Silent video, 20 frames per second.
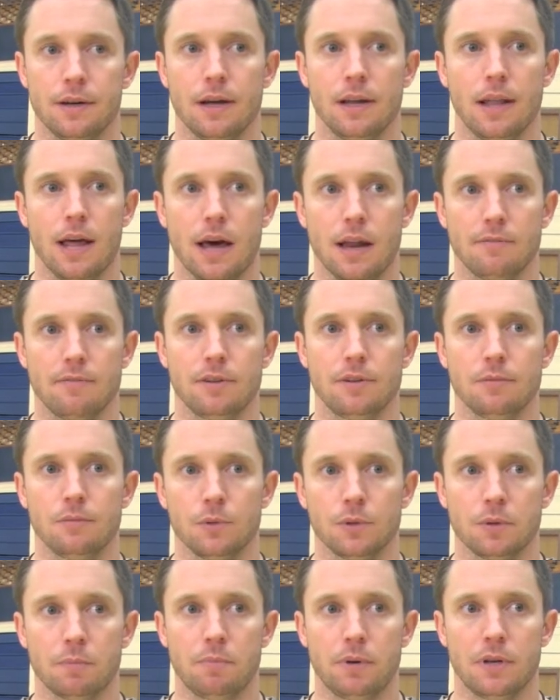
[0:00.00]
A lot of it
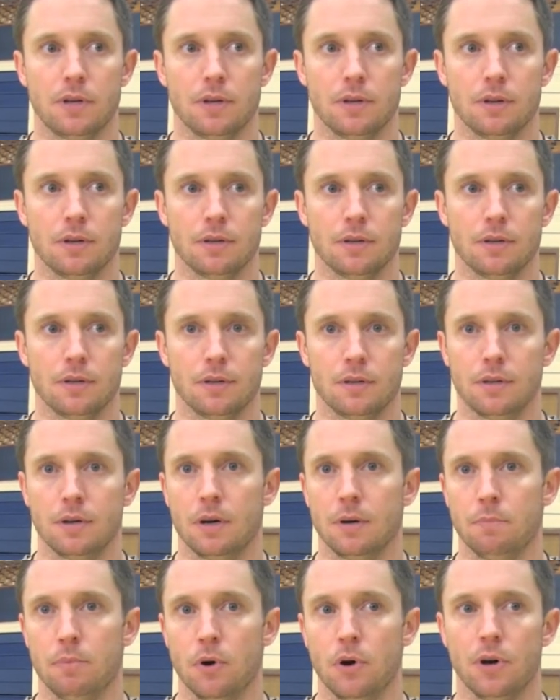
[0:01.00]
will depend uh,
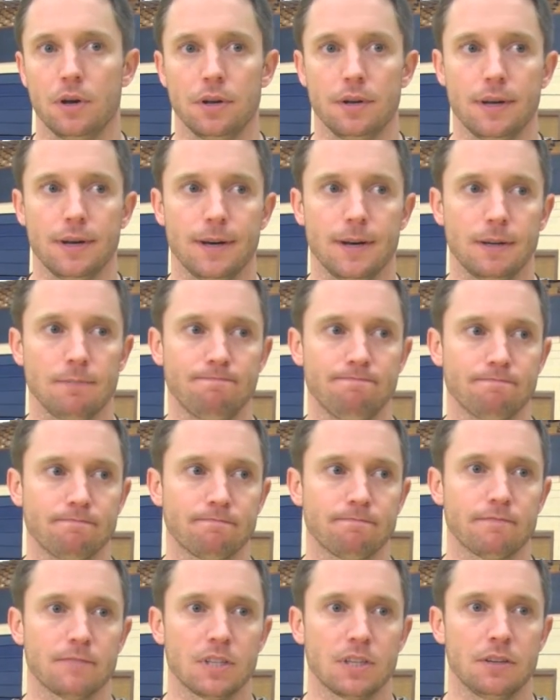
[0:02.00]
upon uh,
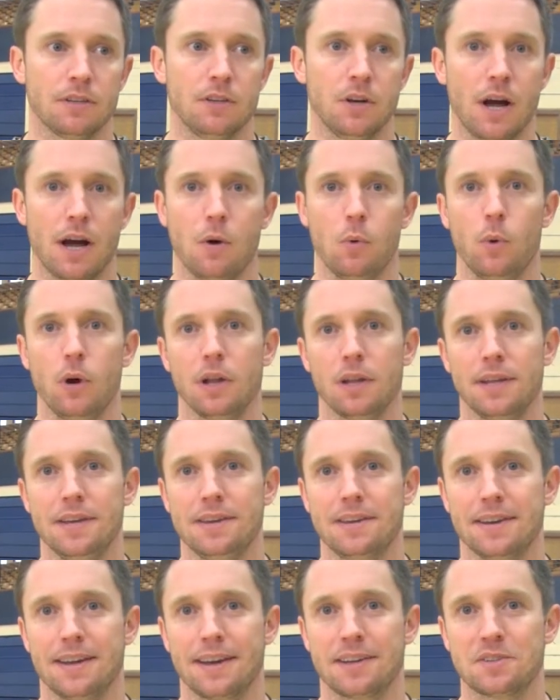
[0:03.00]
you know how well
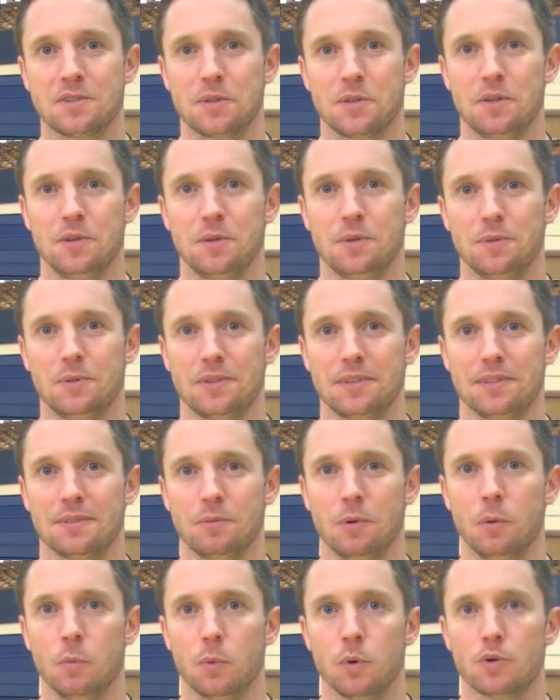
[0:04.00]
he can execute
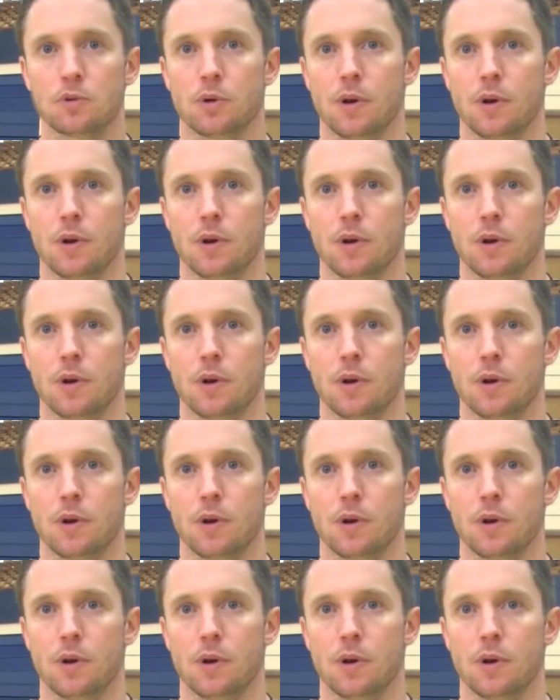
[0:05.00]
what we're